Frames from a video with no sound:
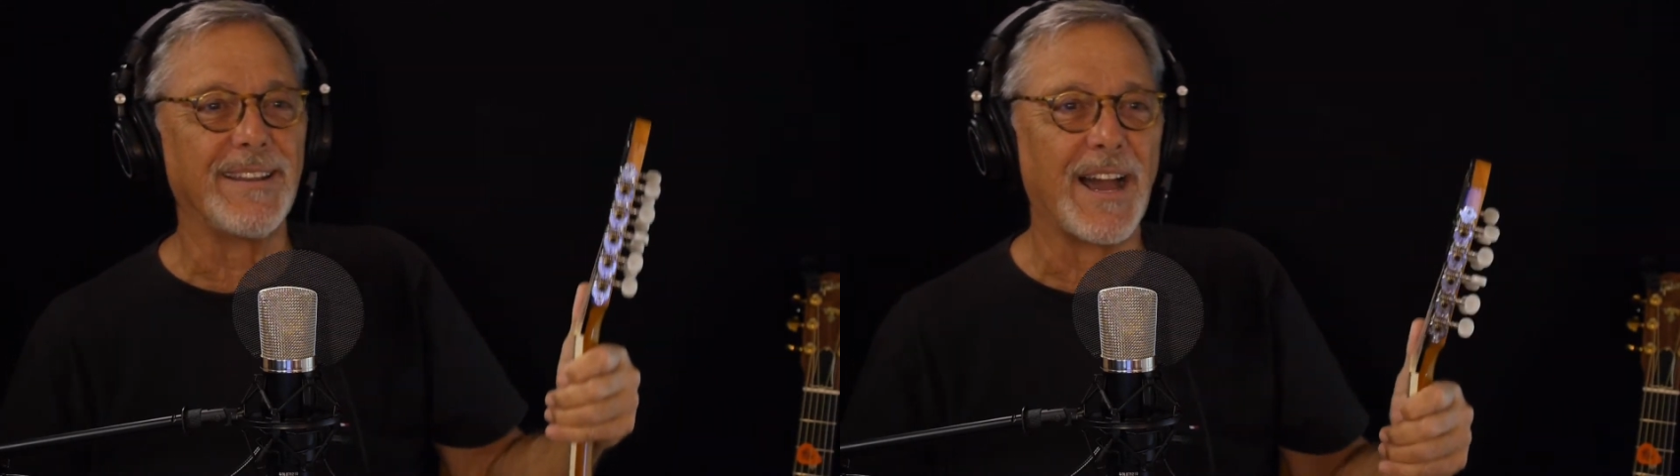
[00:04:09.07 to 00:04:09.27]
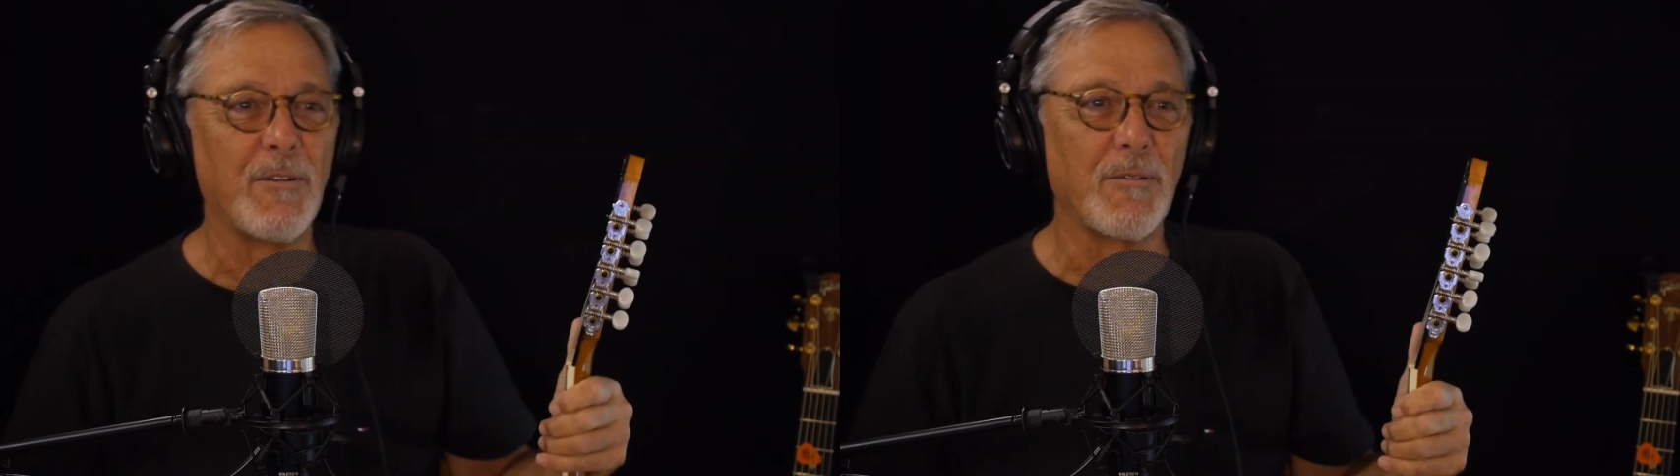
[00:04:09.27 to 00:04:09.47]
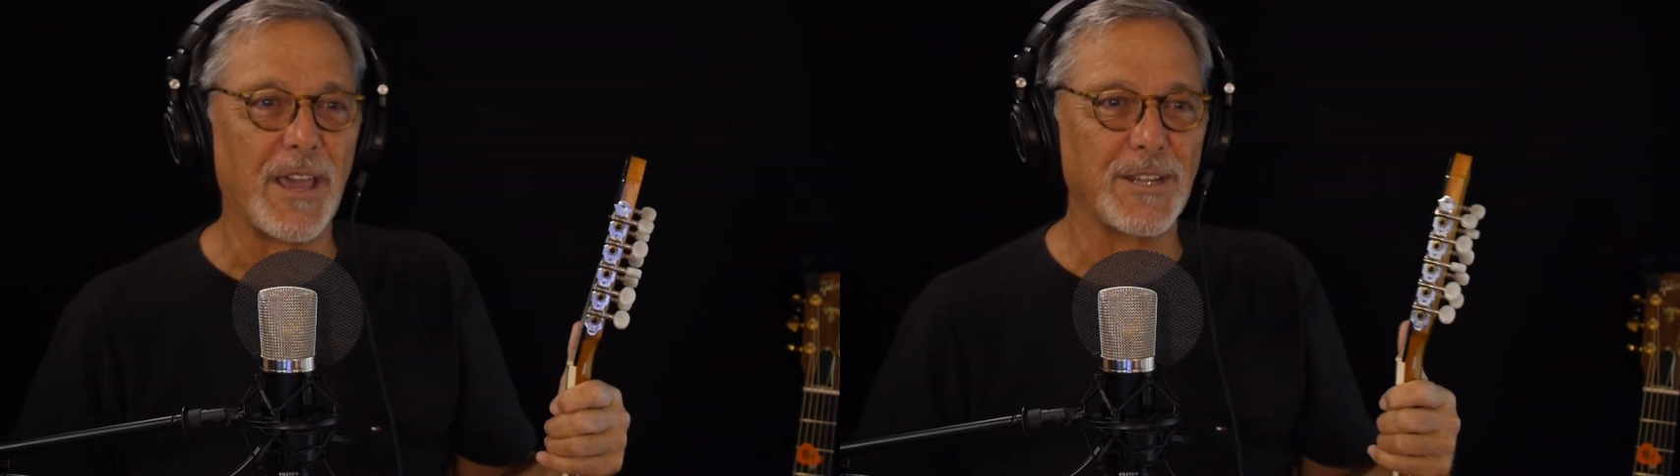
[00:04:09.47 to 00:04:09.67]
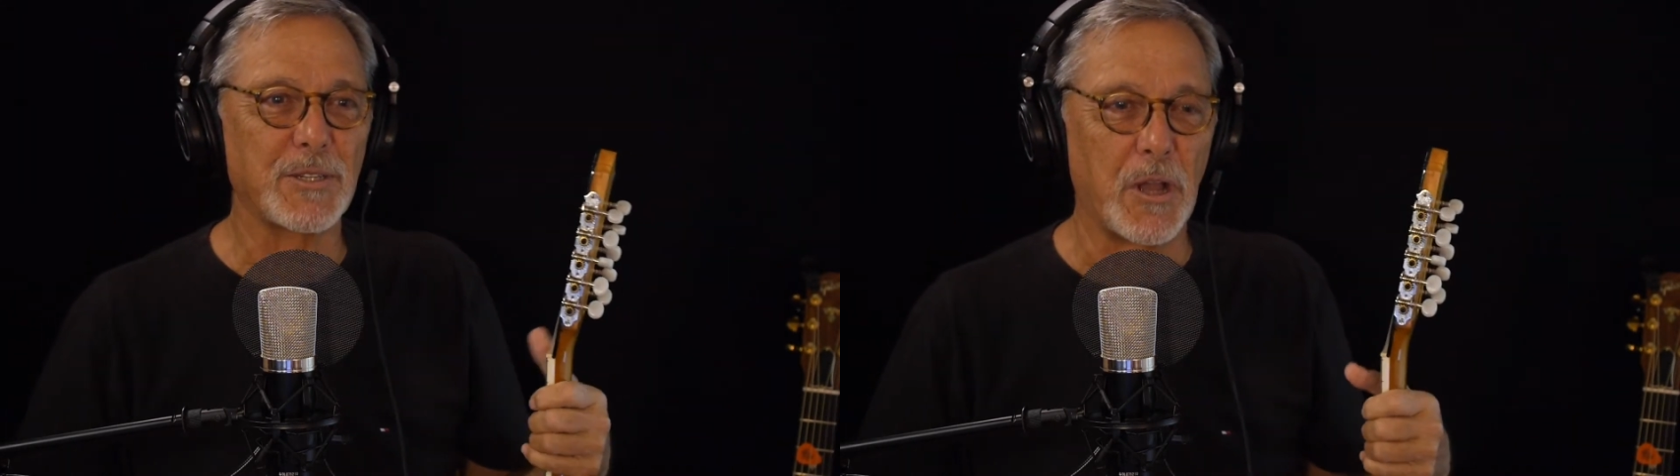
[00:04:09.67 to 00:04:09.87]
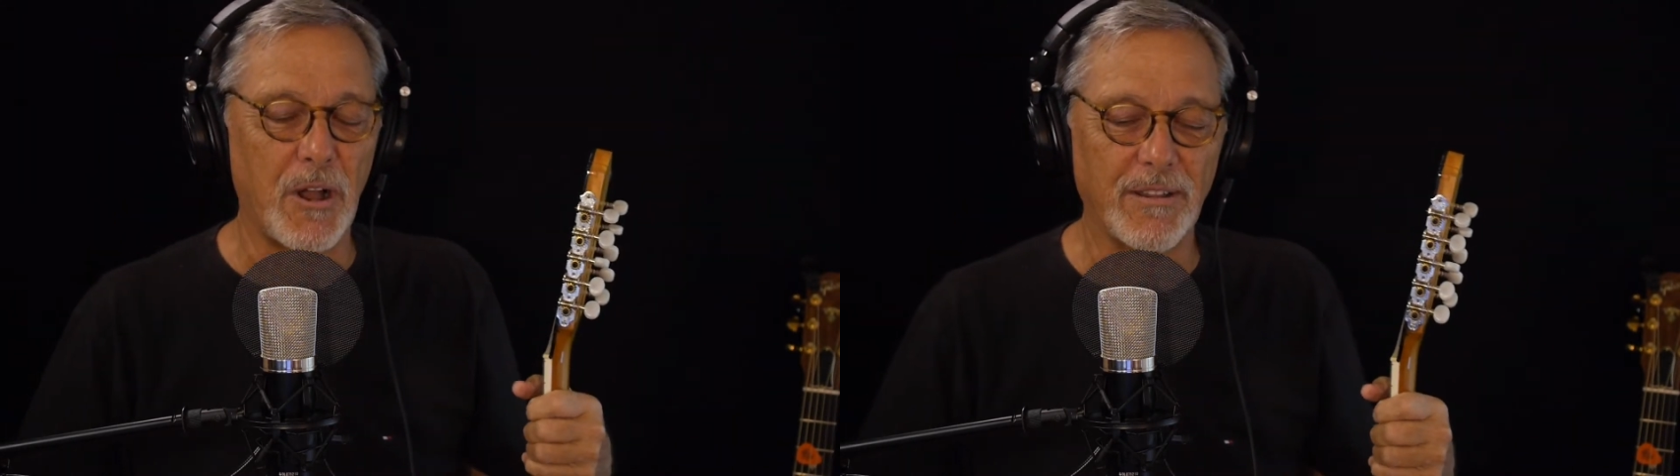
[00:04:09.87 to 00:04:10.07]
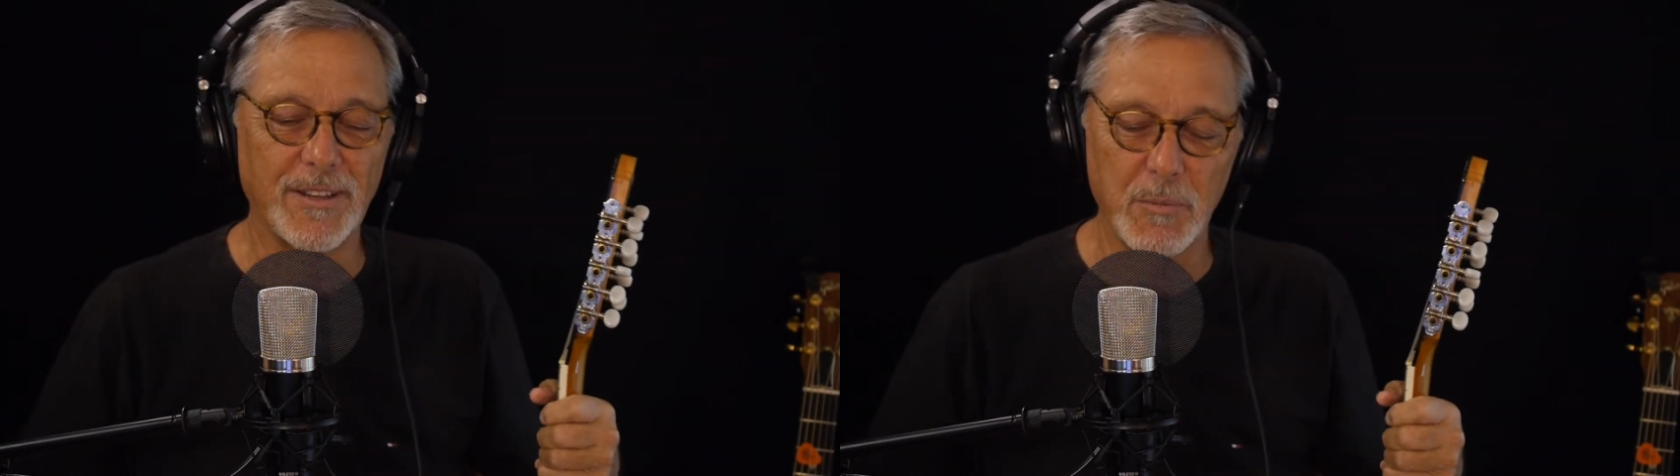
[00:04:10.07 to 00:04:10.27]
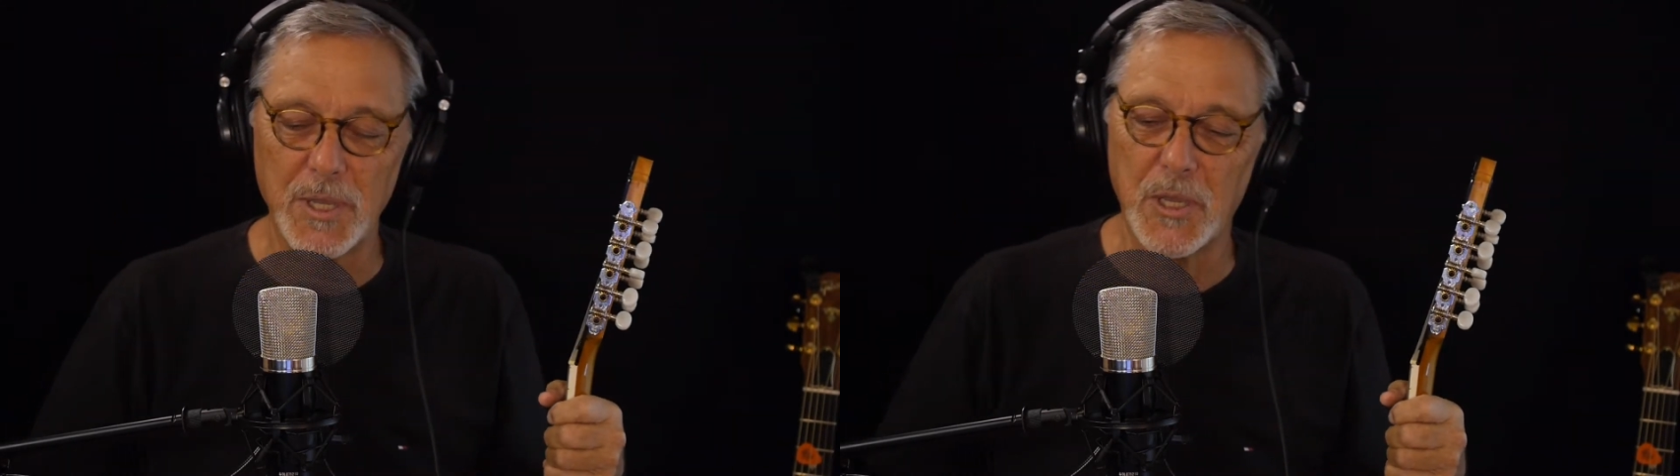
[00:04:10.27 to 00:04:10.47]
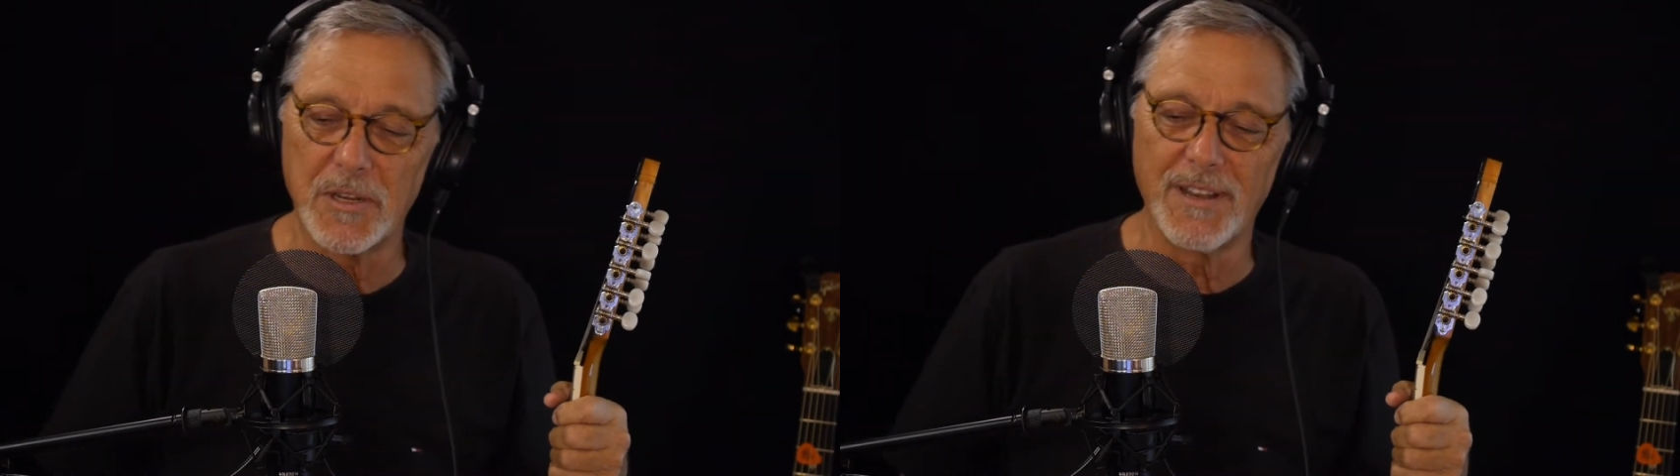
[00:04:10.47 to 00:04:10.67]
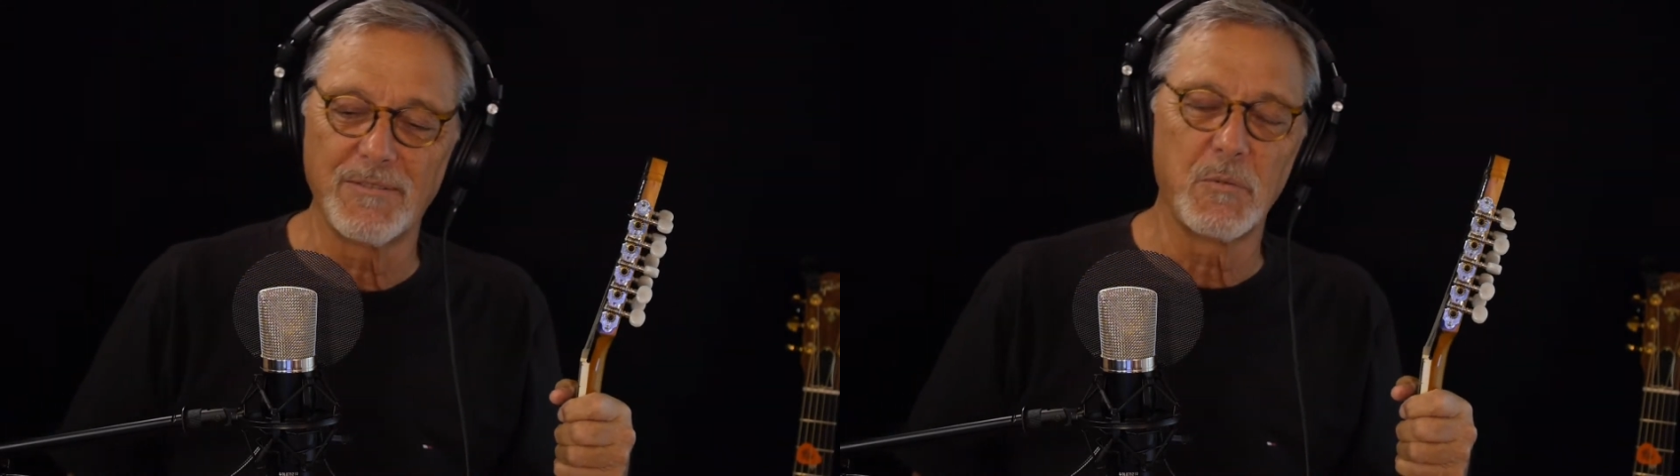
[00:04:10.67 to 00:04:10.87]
I'll write a song, and it'll be good enough